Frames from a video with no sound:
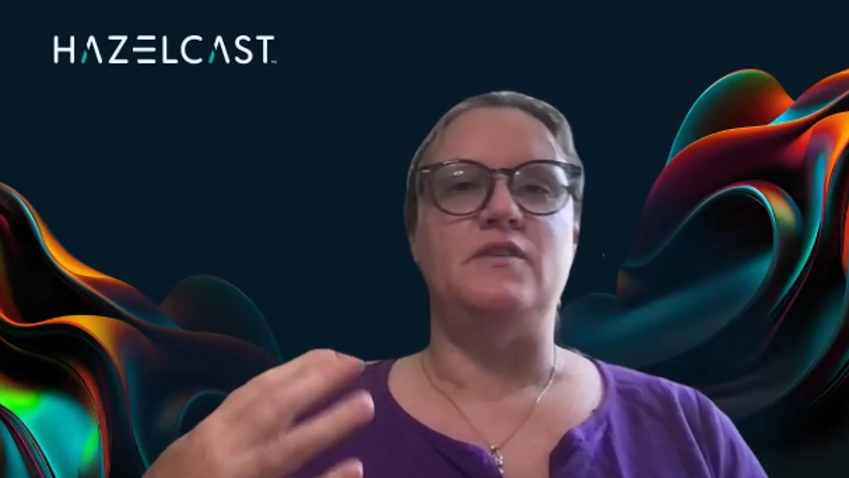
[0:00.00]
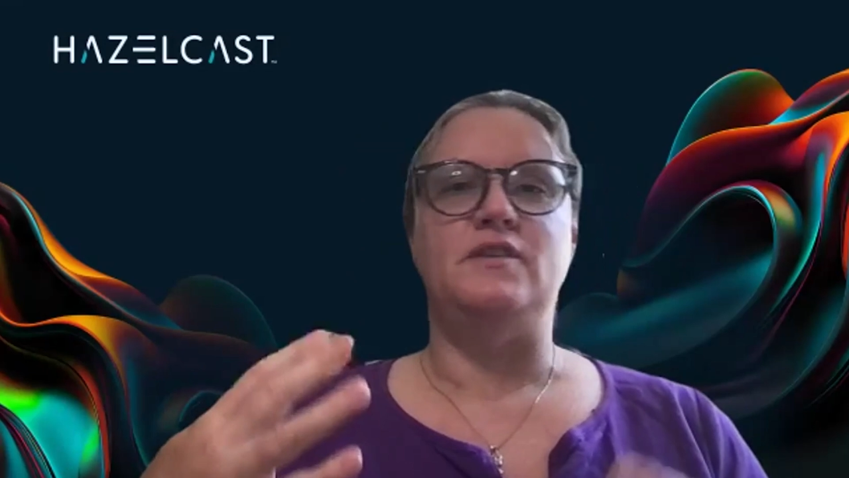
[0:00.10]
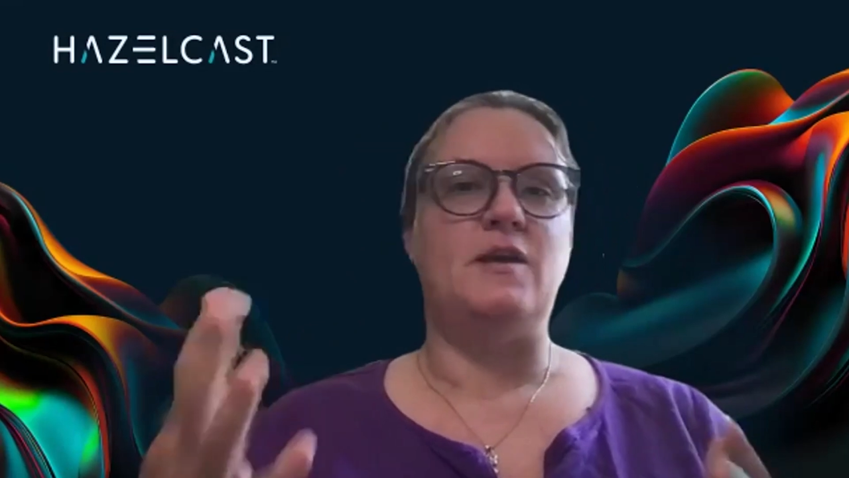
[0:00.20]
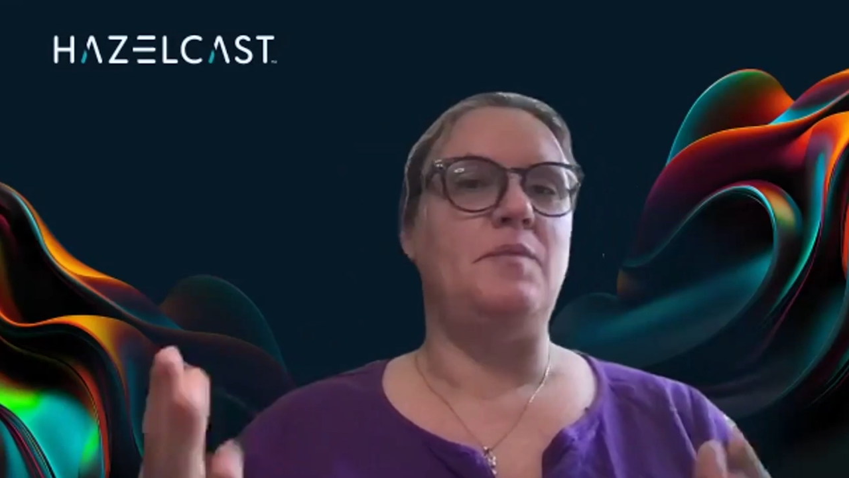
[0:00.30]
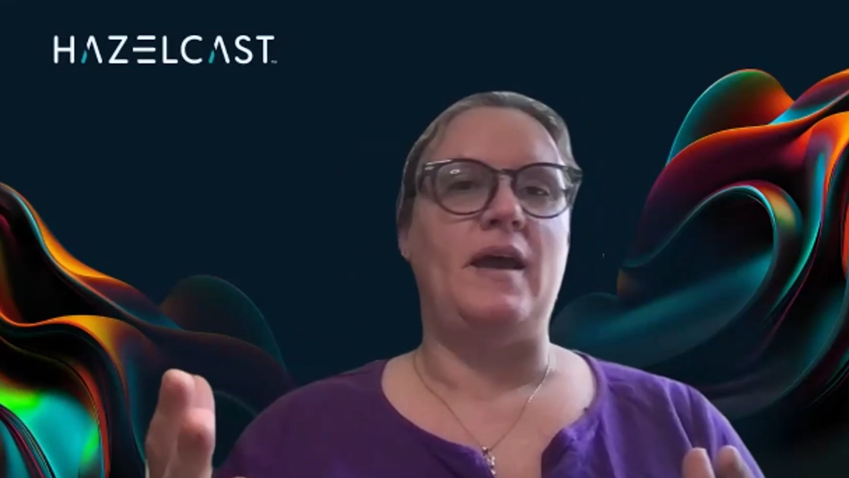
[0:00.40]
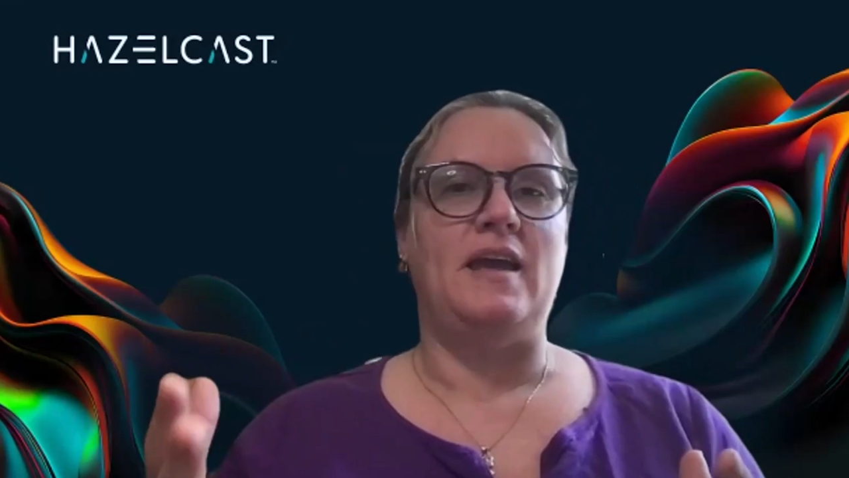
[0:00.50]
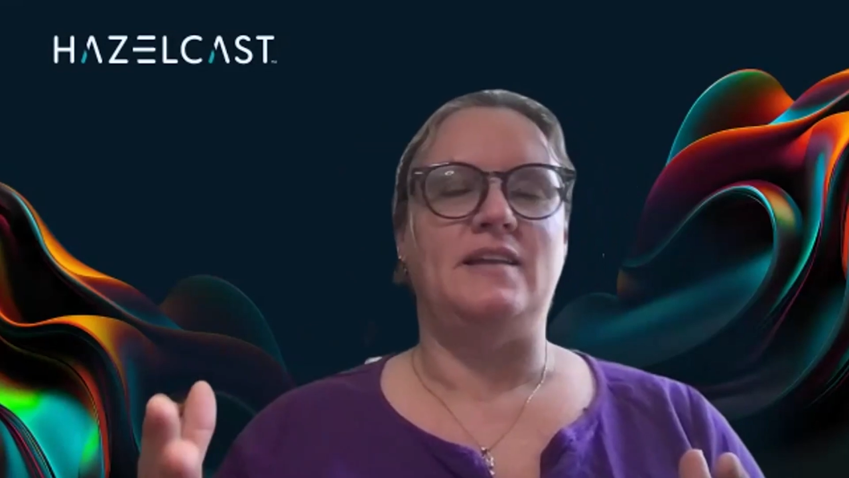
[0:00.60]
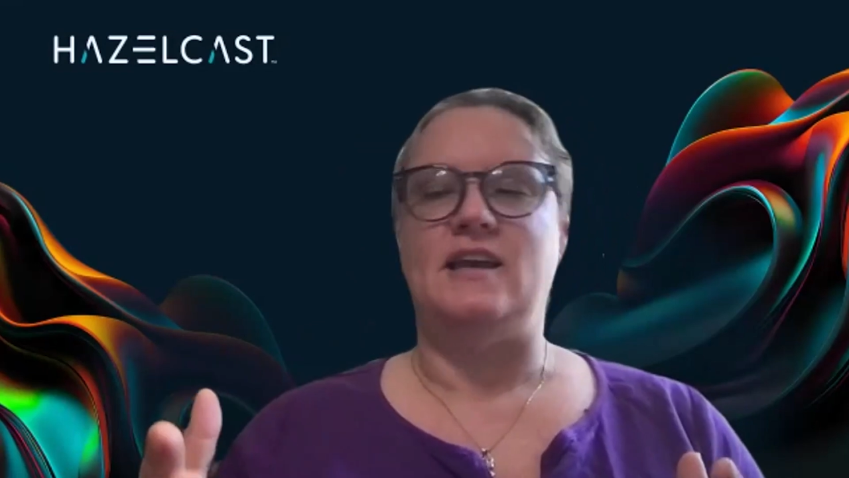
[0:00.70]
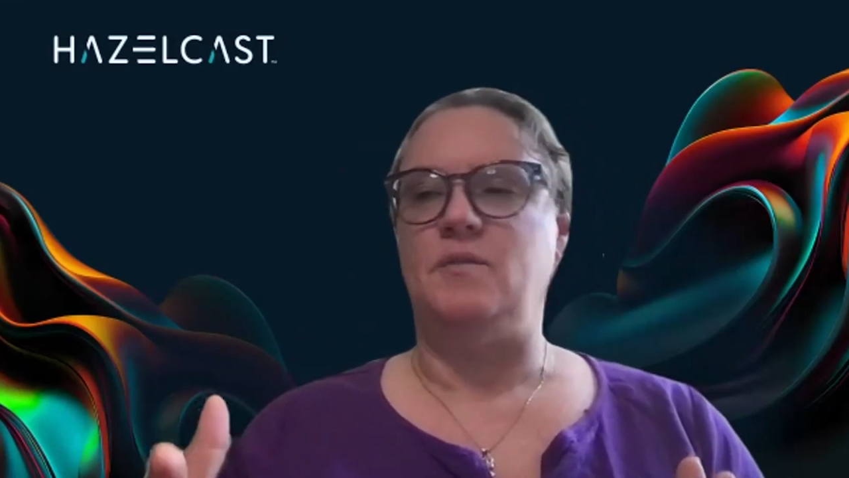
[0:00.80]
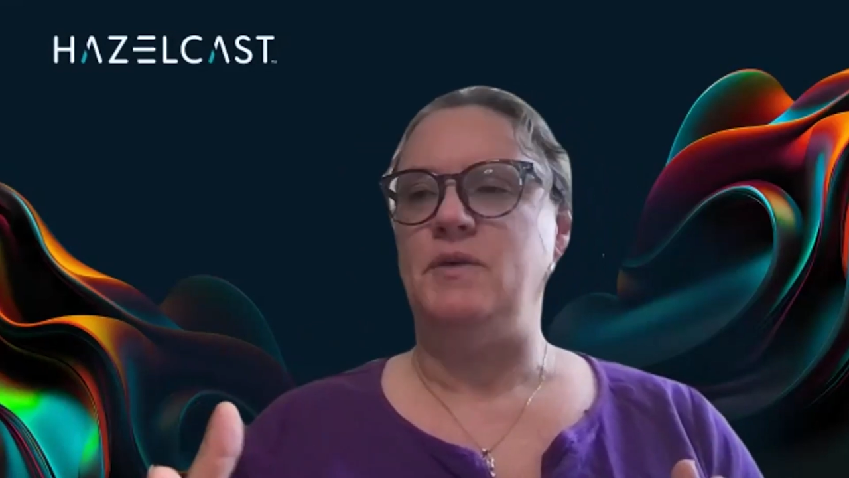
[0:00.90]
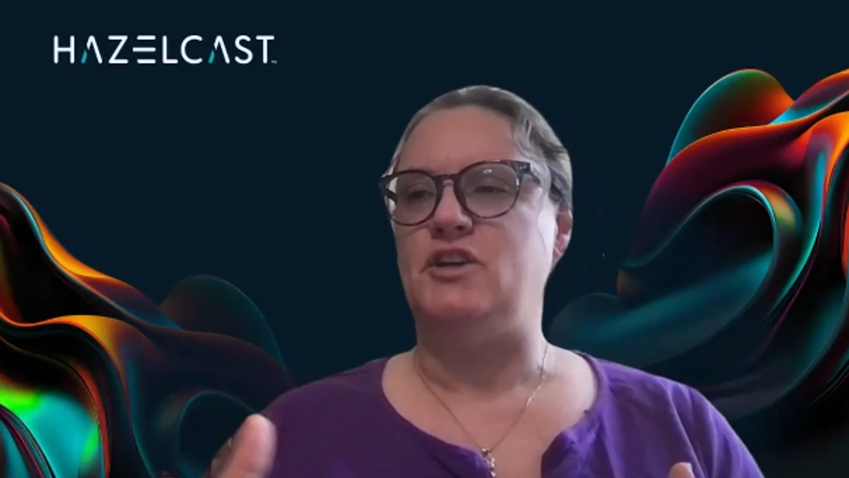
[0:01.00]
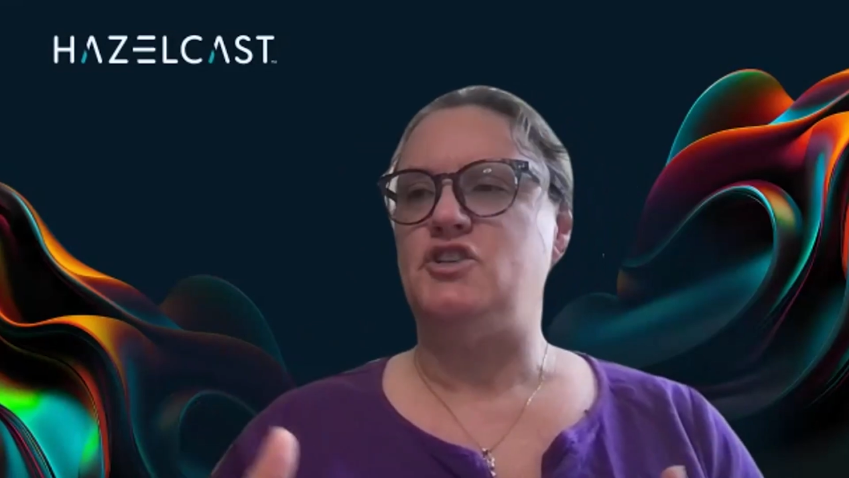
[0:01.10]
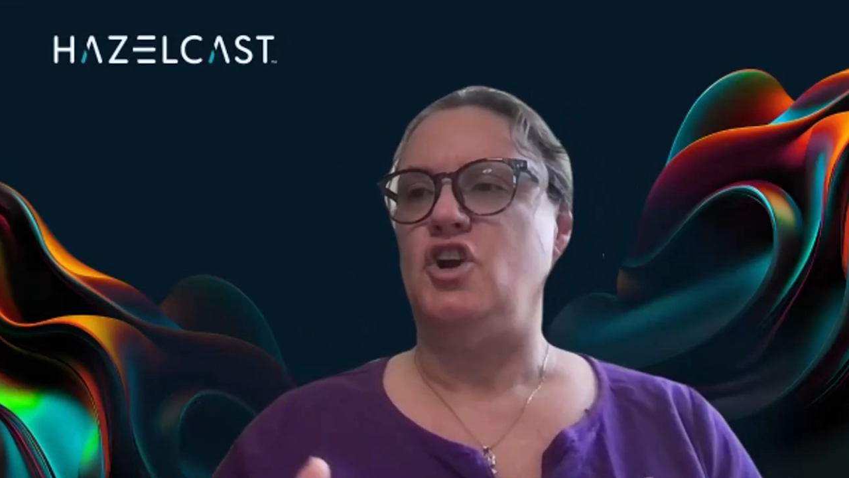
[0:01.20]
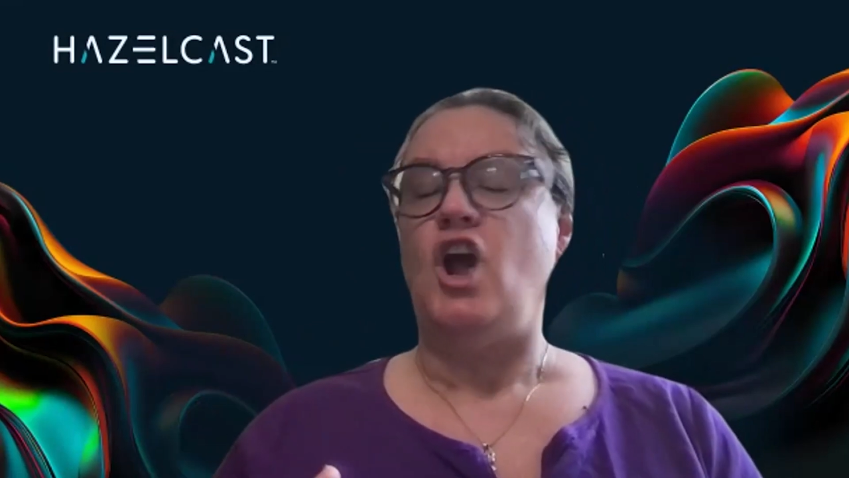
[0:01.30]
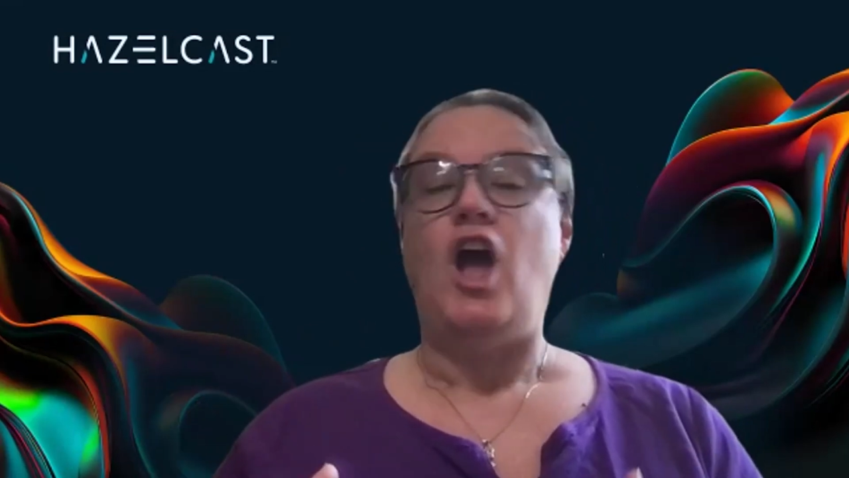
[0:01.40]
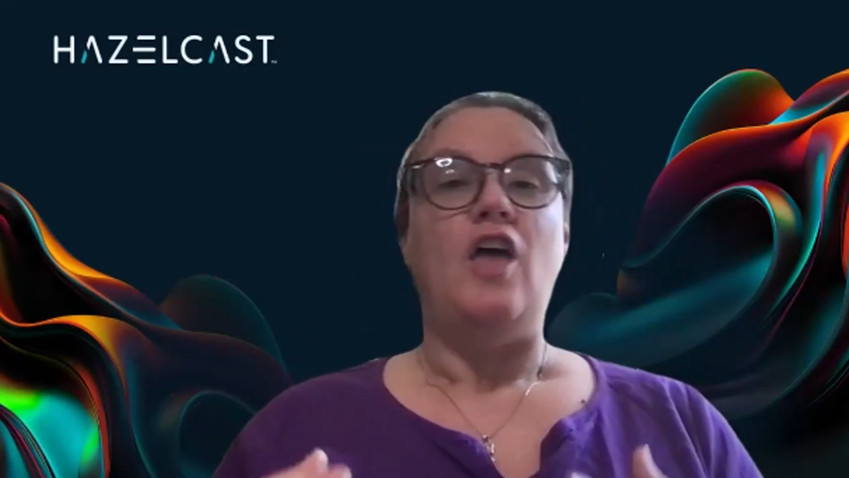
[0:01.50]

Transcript: you take a picture,